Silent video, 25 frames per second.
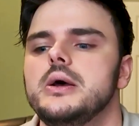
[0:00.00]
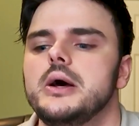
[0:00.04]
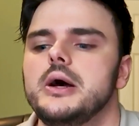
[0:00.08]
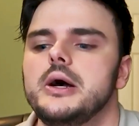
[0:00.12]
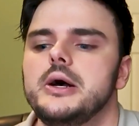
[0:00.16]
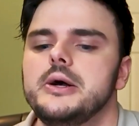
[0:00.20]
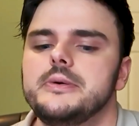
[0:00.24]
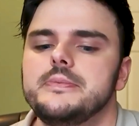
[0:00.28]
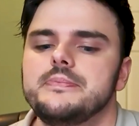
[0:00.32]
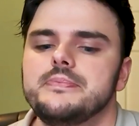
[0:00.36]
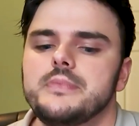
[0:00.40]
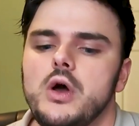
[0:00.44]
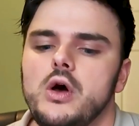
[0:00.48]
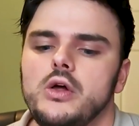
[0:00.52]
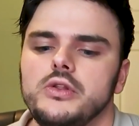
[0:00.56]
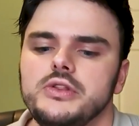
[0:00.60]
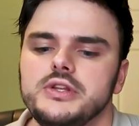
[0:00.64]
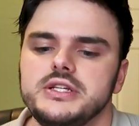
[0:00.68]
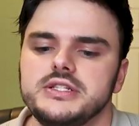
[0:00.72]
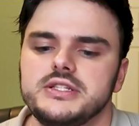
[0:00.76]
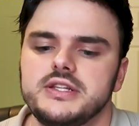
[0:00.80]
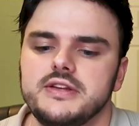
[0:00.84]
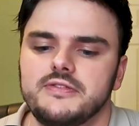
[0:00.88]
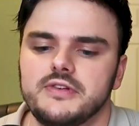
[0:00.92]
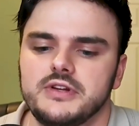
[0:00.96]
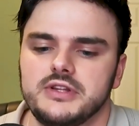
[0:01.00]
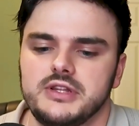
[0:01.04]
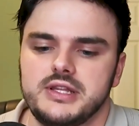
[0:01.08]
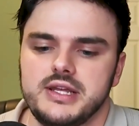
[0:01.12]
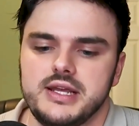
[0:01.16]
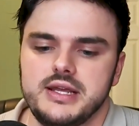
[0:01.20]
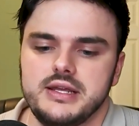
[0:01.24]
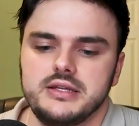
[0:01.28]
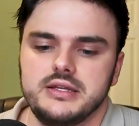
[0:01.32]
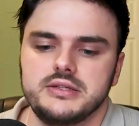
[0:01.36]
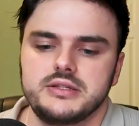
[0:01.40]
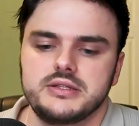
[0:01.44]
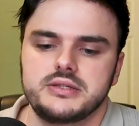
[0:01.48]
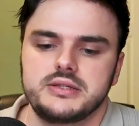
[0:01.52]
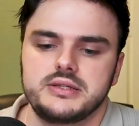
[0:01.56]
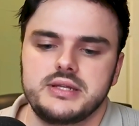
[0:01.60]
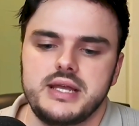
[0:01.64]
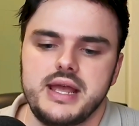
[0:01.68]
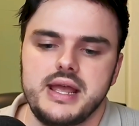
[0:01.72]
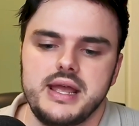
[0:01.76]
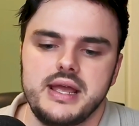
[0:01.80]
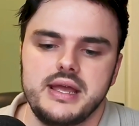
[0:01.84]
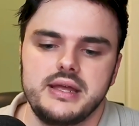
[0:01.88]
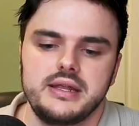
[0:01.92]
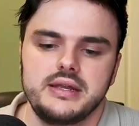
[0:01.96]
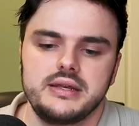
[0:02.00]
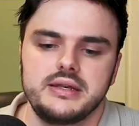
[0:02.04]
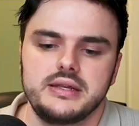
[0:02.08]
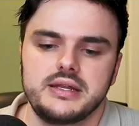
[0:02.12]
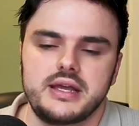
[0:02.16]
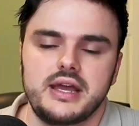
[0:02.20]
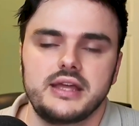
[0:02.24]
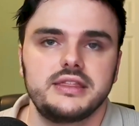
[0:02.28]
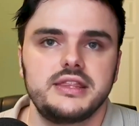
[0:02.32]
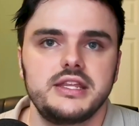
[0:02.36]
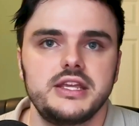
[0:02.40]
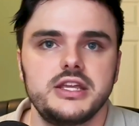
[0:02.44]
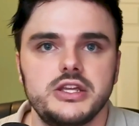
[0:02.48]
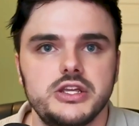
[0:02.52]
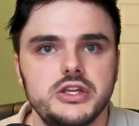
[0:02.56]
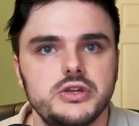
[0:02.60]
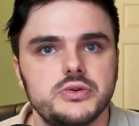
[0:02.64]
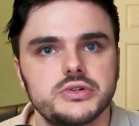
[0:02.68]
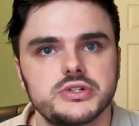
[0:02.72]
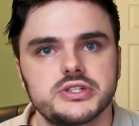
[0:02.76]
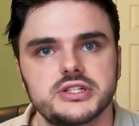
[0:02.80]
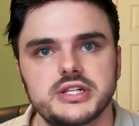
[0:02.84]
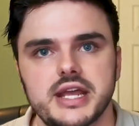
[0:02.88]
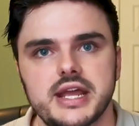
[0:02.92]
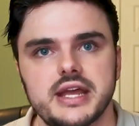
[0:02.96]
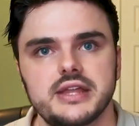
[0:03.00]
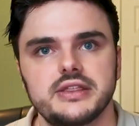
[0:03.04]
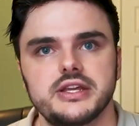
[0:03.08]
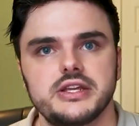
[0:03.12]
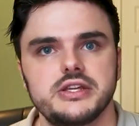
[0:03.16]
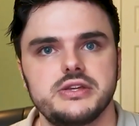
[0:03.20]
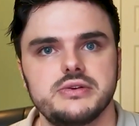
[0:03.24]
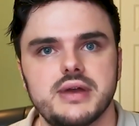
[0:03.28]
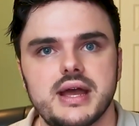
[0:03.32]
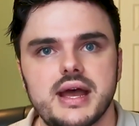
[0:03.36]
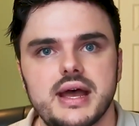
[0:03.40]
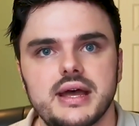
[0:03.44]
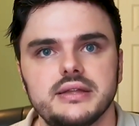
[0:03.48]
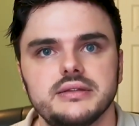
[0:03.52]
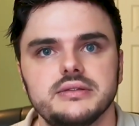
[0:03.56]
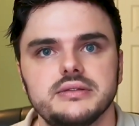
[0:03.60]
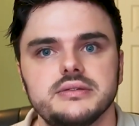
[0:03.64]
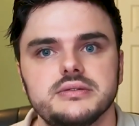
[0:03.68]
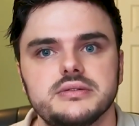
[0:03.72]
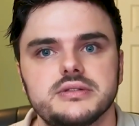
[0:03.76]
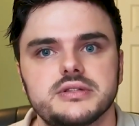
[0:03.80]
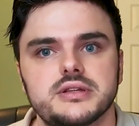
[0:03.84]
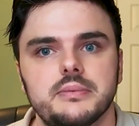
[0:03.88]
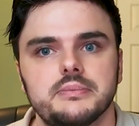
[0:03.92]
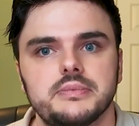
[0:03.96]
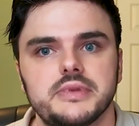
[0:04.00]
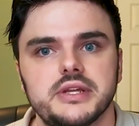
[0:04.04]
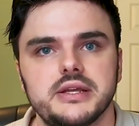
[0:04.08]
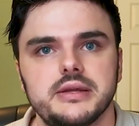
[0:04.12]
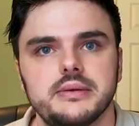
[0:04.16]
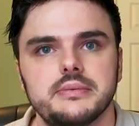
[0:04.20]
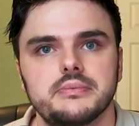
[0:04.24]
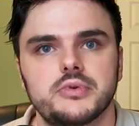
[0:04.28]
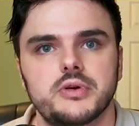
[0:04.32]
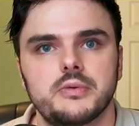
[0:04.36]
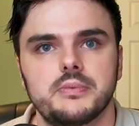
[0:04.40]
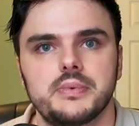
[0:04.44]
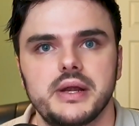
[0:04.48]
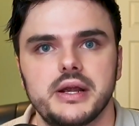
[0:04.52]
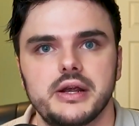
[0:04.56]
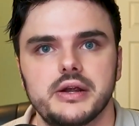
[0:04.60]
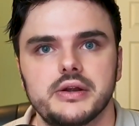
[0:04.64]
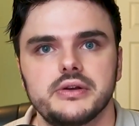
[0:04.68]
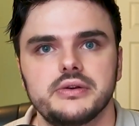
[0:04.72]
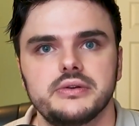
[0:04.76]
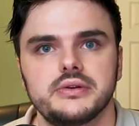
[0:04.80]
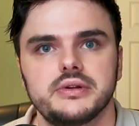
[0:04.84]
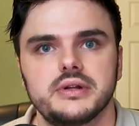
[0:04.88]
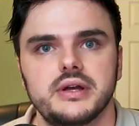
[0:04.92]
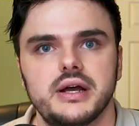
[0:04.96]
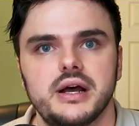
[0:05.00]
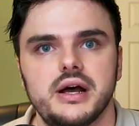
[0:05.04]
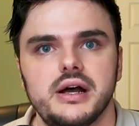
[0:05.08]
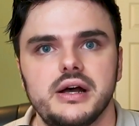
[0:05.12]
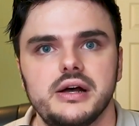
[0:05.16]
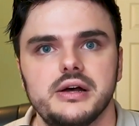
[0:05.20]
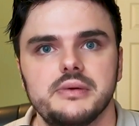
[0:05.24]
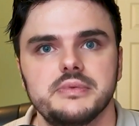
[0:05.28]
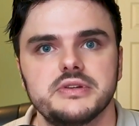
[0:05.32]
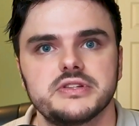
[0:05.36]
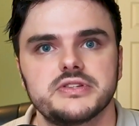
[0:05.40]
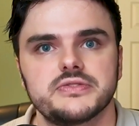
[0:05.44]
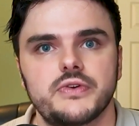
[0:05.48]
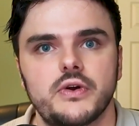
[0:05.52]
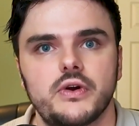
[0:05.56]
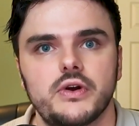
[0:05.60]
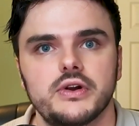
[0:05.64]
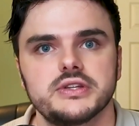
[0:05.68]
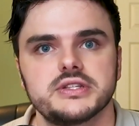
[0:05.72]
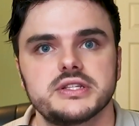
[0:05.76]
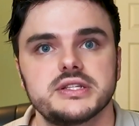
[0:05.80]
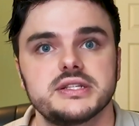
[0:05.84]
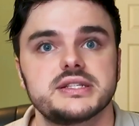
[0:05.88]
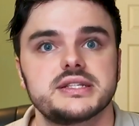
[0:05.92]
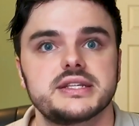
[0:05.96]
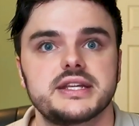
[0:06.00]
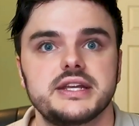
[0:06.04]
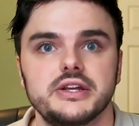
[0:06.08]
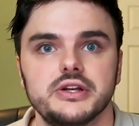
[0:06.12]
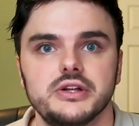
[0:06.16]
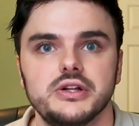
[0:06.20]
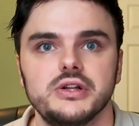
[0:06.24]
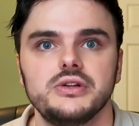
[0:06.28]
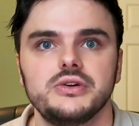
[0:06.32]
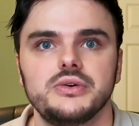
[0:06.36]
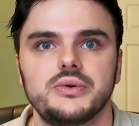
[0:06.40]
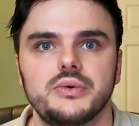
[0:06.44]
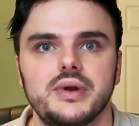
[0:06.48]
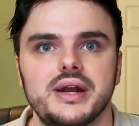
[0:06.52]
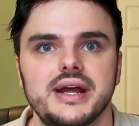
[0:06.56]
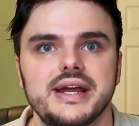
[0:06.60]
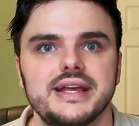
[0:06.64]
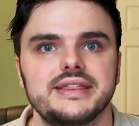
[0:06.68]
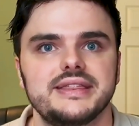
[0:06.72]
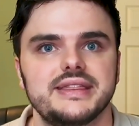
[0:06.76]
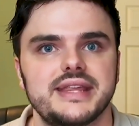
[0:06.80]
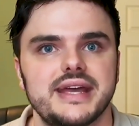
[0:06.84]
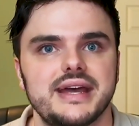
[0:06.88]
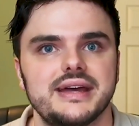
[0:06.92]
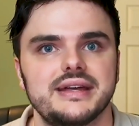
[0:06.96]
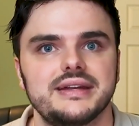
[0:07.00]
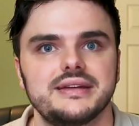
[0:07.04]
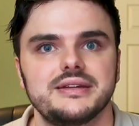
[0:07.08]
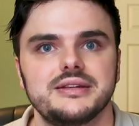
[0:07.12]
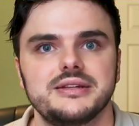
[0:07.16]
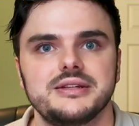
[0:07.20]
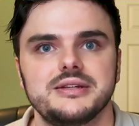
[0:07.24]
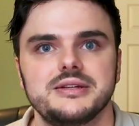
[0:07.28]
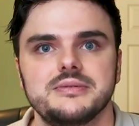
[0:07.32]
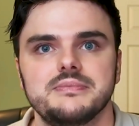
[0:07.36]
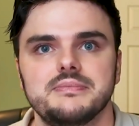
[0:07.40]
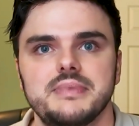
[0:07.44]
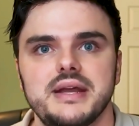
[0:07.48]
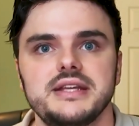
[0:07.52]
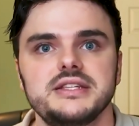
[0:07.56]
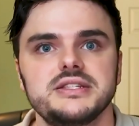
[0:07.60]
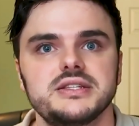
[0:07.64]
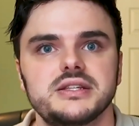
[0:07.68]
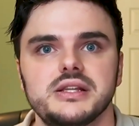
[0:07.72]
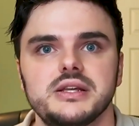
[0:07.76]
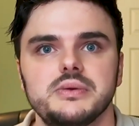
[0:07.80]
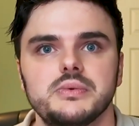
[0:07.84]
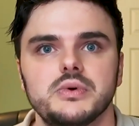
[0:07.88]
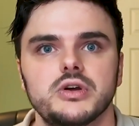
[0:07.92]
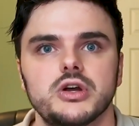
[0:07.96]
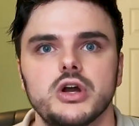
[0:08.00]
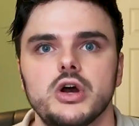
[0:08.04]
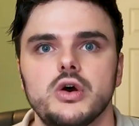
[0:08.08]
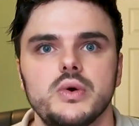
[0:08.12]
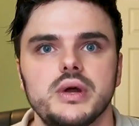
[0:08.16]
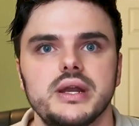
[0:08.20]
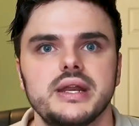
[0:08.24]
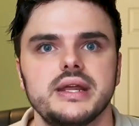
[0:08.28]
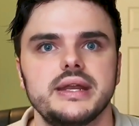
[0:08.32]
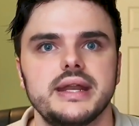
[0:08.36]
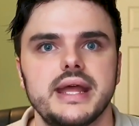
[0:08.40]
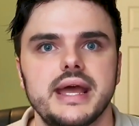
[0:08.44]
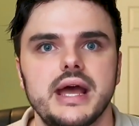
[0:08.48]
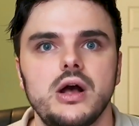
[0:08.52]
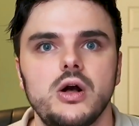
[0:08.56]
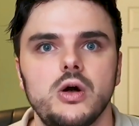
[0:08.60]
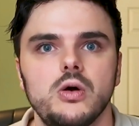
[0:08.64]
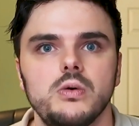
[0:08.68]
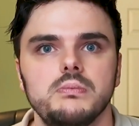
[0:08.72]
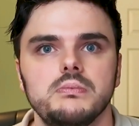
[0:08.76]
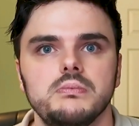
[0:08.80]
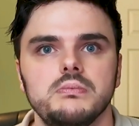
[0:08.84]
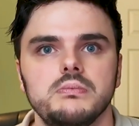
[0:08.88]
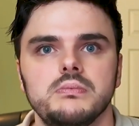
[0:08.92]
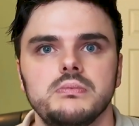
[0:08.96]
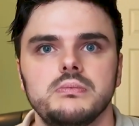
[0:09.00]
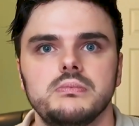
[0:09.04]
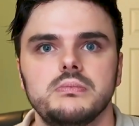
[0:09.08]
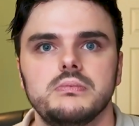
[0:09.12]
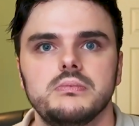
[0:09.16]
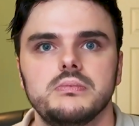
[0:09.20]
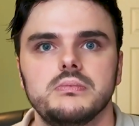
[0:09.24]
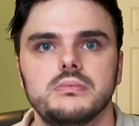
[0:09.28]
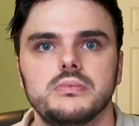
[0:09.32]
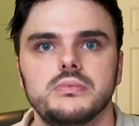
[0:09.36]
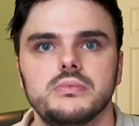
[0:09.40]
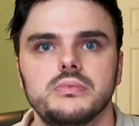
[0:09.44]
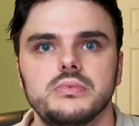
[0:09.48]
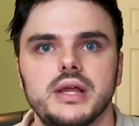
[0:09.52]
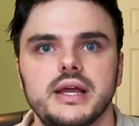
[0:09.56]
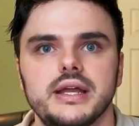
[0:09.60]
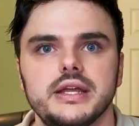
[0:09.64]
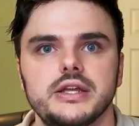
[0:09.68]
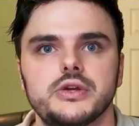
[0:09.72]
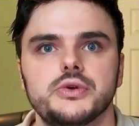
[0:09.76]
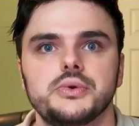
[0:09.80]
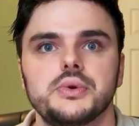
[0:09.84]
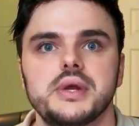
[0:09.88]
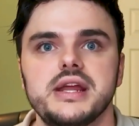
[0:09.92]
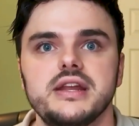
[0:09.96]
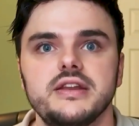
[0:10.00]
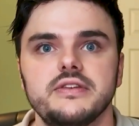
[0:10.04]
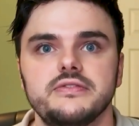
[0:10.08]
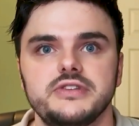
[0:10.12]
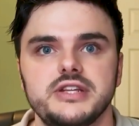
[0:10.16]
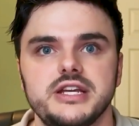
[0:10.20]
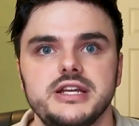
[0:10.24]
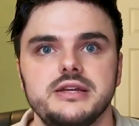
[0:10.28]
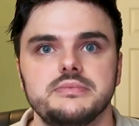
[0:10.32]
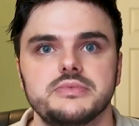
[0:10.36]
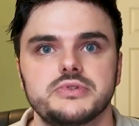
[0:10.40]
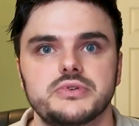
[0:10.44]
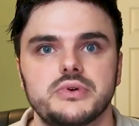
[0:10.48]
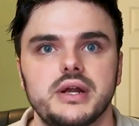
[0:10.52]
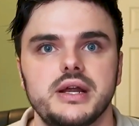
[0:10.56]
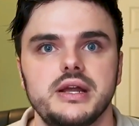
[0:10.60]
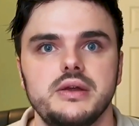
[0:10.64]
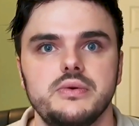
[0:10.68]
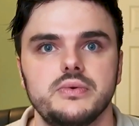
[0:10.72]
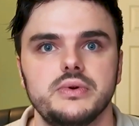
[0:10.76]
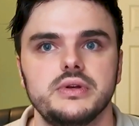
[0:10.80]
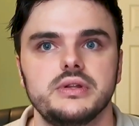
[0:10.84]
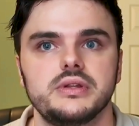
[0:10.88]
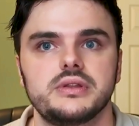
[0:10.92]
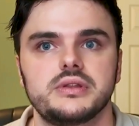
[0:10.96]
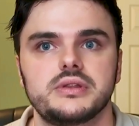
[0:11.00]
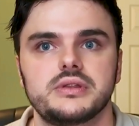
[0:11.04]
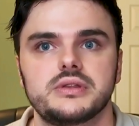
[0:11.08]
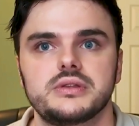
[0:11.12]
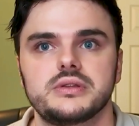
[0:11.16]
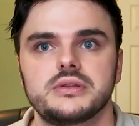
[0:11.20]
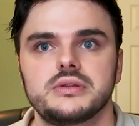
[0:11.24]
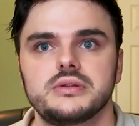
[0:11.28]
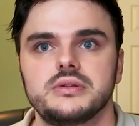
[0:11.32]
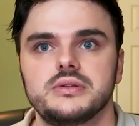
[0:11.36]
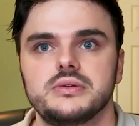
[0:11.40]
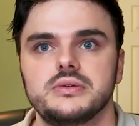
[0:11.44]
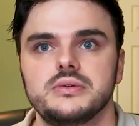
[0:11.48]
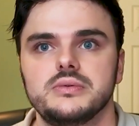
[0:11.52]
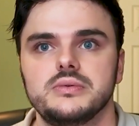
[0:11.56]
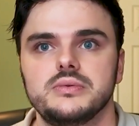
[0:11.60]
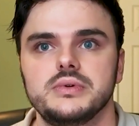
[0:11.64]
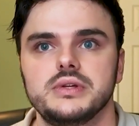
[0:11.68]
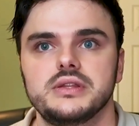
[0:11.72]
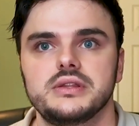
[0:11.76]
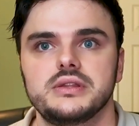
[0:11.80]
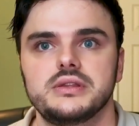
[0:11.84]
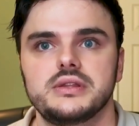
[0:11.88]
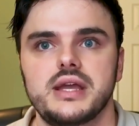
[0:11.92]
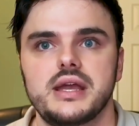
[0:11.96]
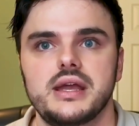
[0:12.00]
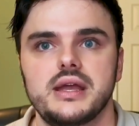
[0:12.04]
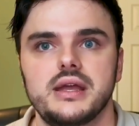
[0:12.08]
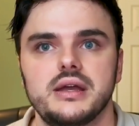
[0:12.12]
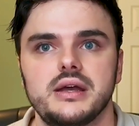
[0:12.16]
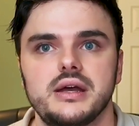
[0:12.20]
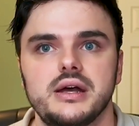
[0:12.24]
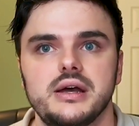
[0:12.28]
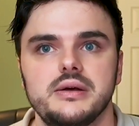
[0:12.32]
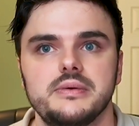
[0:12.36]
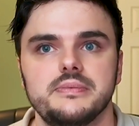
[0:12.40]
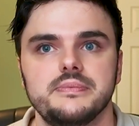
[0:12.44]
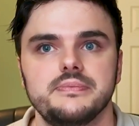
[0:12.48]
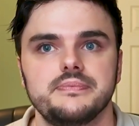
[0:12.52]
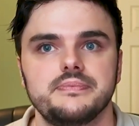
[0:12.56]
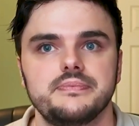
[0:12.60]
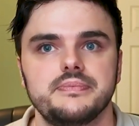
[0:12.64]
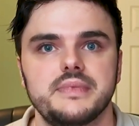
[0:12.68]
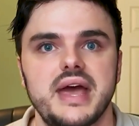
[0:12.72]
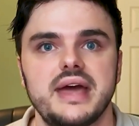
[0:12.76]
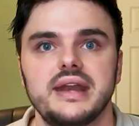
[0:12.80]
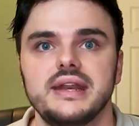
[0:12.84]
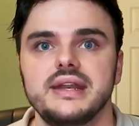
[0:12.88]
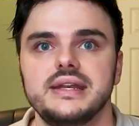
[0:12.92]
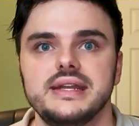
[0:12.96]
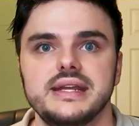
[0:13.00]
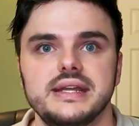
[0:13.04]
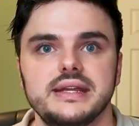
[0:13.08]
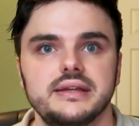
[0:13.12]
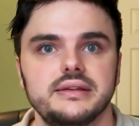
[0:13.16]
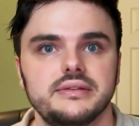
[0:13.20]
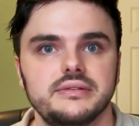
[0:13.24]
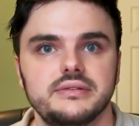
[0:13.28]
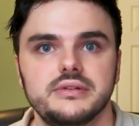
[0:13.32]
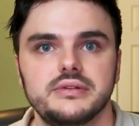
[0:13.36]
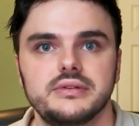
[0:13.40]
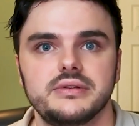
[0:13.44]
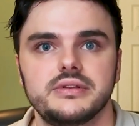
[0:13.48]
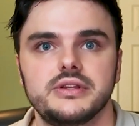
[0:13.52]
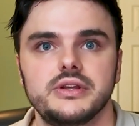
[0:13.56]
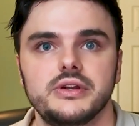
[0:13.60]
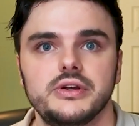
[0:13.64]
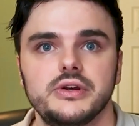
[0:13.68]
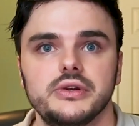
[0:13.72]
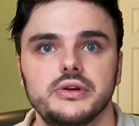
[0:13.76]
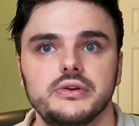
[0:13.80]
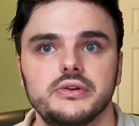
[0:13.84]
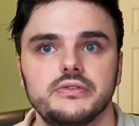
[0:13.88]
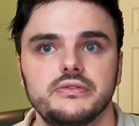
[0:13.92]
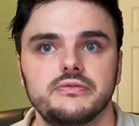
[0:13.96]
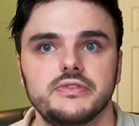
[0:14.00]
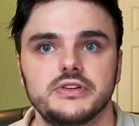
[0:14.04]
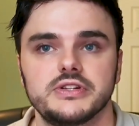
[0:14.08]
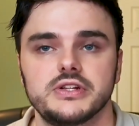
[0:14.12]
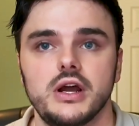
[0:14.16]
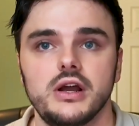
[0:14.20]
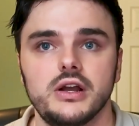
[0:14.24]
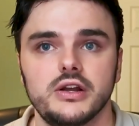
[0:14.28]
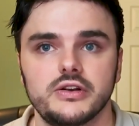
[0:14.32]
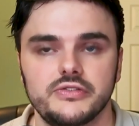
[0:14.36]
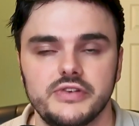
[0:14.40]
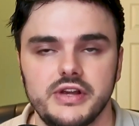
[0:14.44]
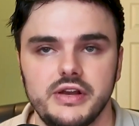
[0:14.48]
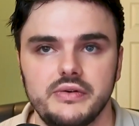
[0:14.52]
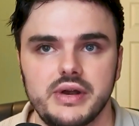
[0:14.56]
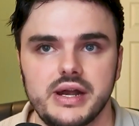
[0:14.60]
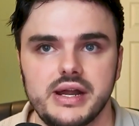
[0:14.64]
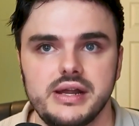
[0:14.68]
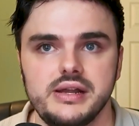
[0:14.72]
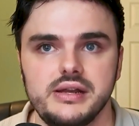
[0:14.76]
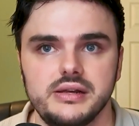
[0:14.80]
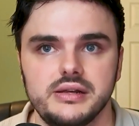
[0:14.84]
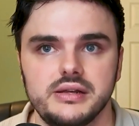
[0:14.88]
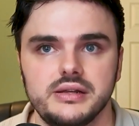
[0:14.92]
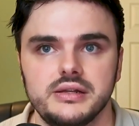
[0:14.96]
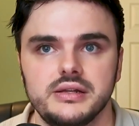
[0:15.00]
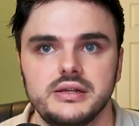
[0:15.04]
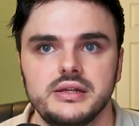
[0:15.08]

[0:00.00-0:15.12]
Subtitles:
All these different things. And I think you were saying that you had something prepared as far as a skill, right? That basically will go in and help like creative teams, right? With editing their photography, right?